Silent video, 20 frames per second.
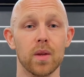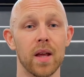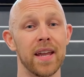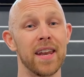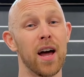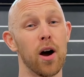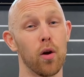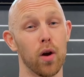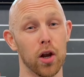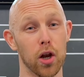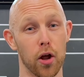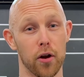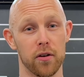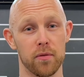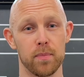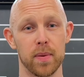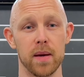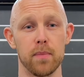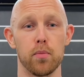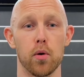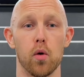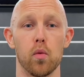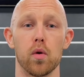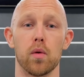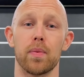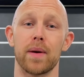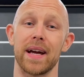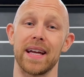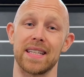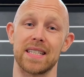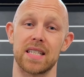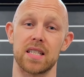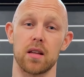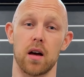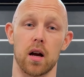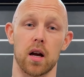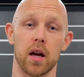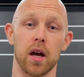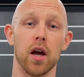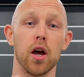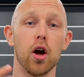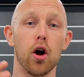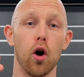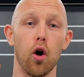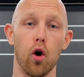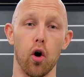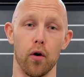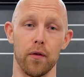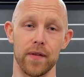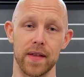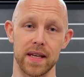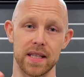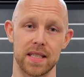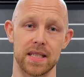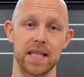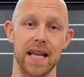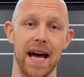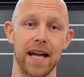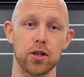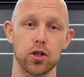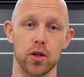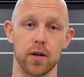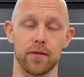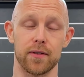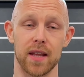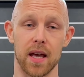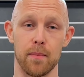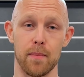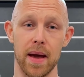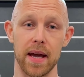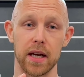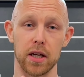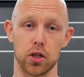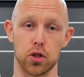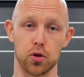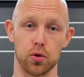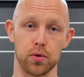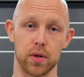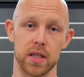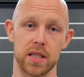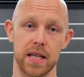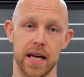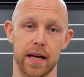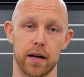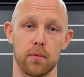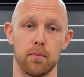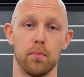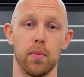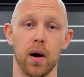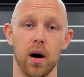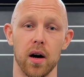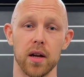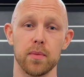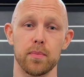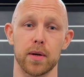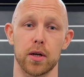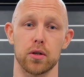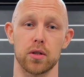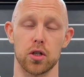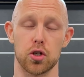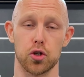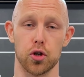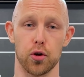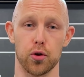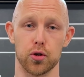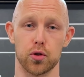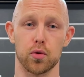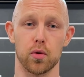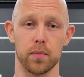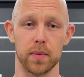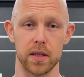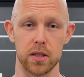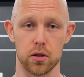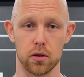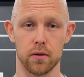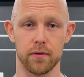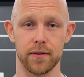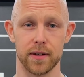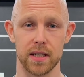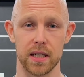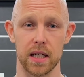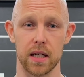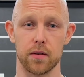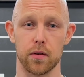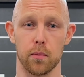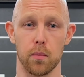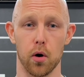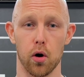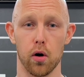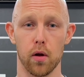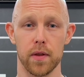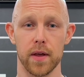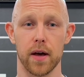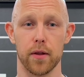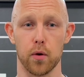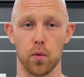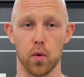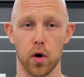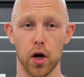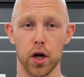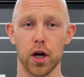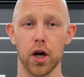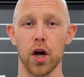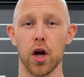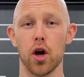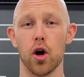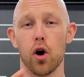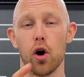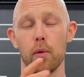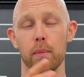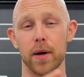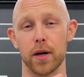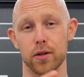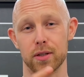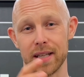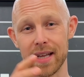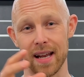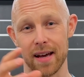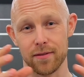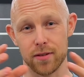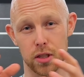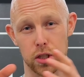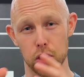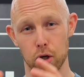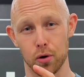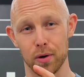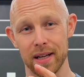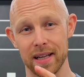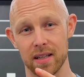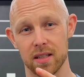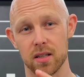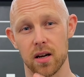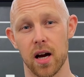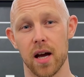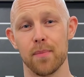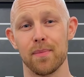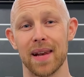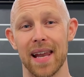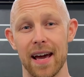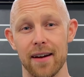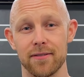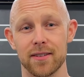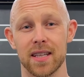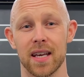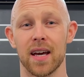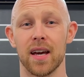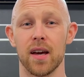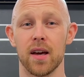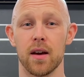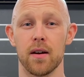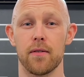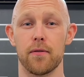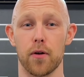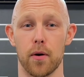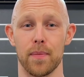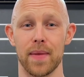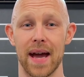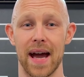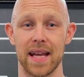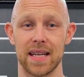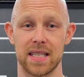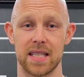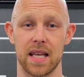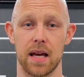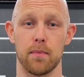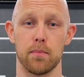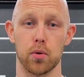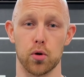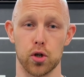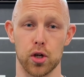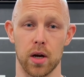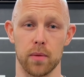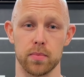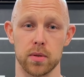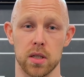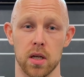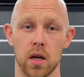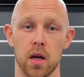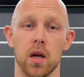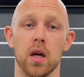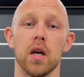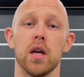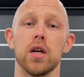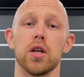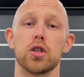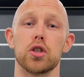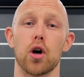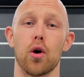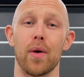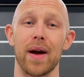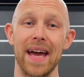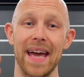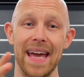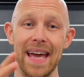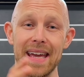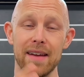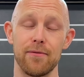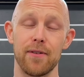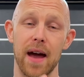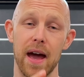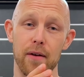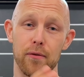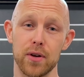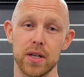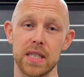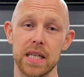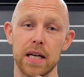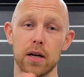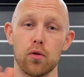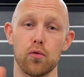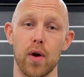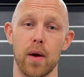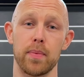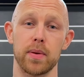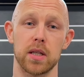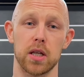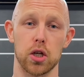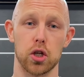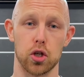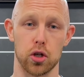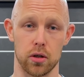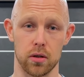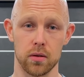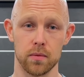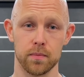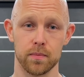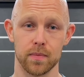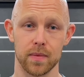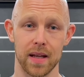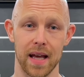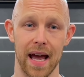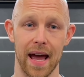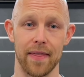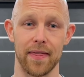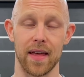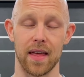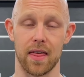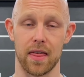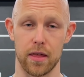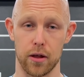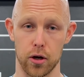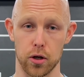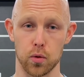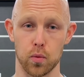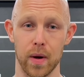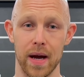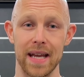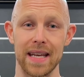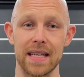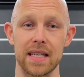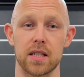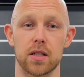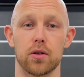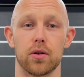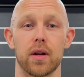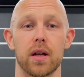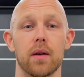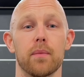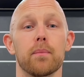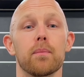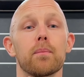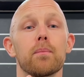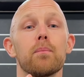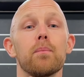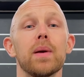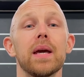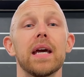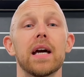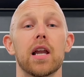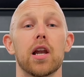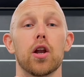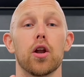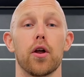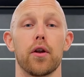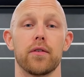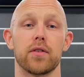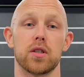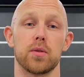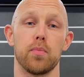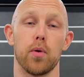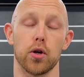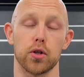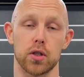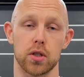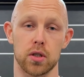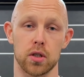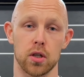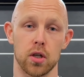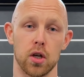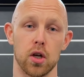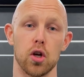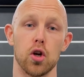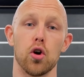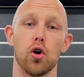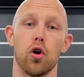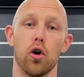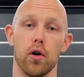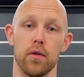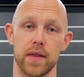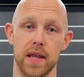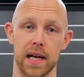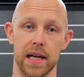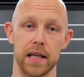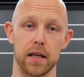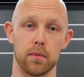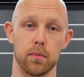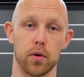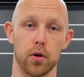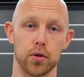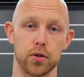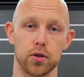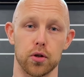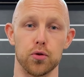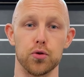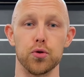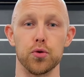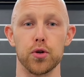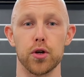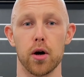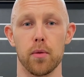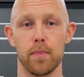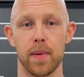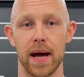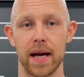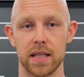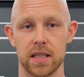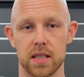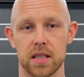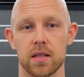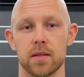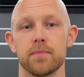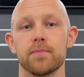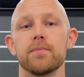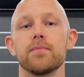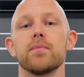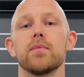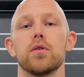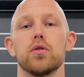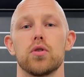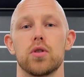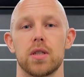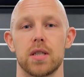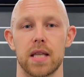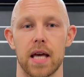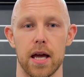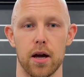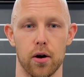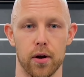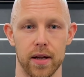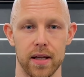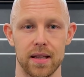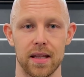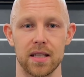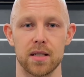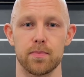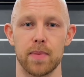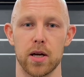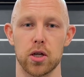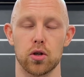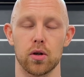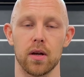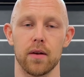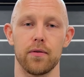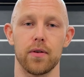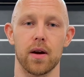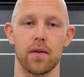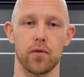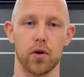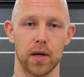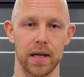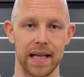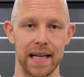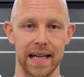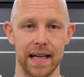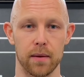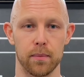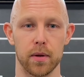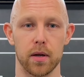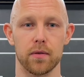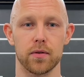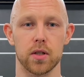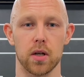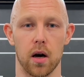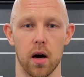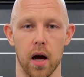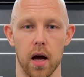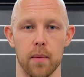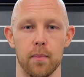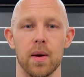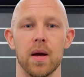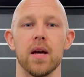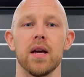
Now, a lot of people will get stuck on this snatch if they make it through the second part because the shoulders will be so fatigued from all the other work or because they'll have so little time left from the handstand push-ups. So if every single repetition at that third weight is going to be a lot of spots on the leaderboard. So do your best to stay on it, especially if you have only a little bit of time.